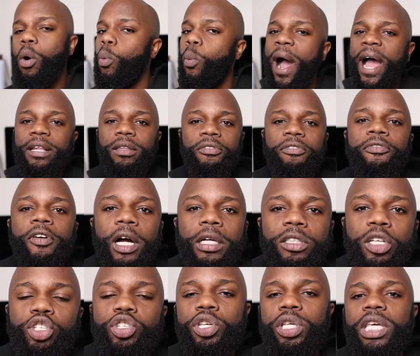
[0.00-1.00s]
Why the fuck
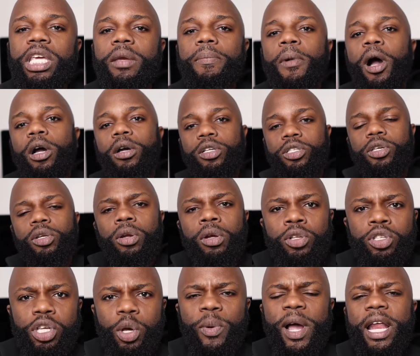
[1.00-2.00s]
did you keep Marcus
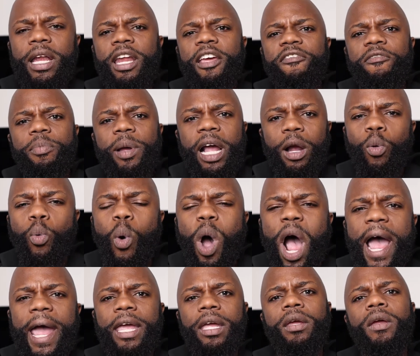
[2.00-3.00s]
Alonso at left back?
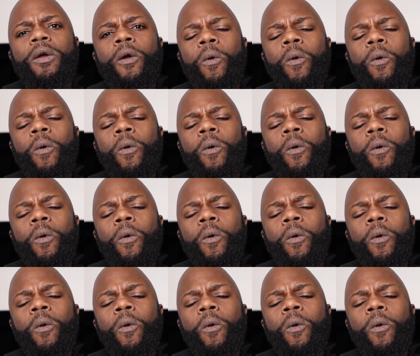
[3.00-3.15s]
Why?